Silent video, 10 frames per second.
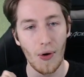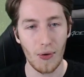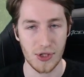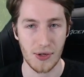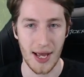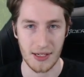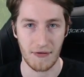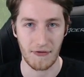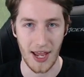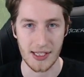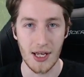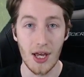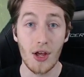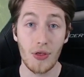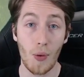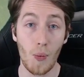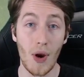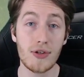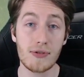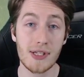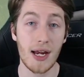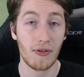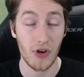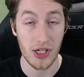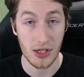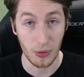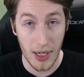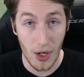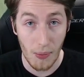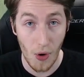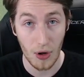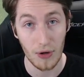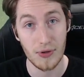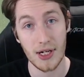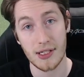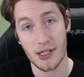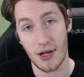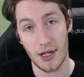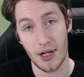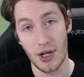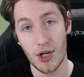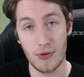also has an effect, that when you sacrifice 3 or more clues in a turn,